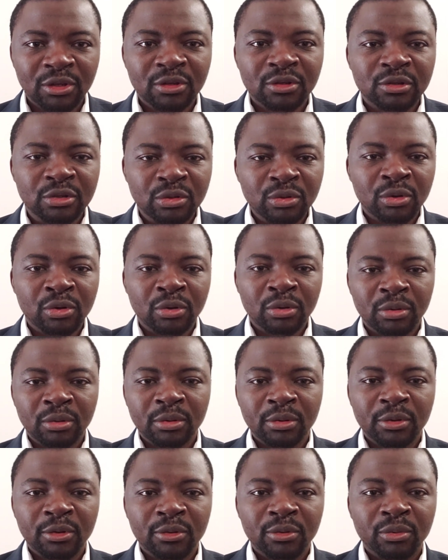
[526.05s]
So
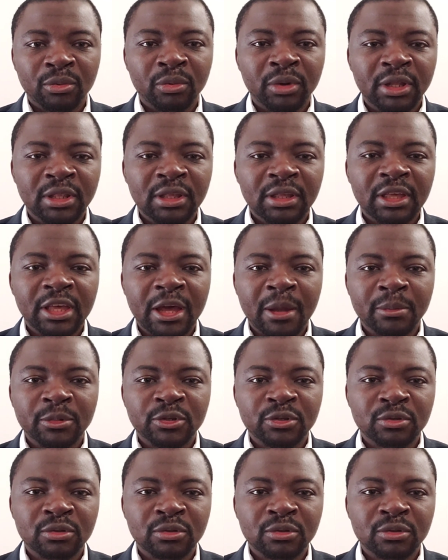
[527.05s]
when it comes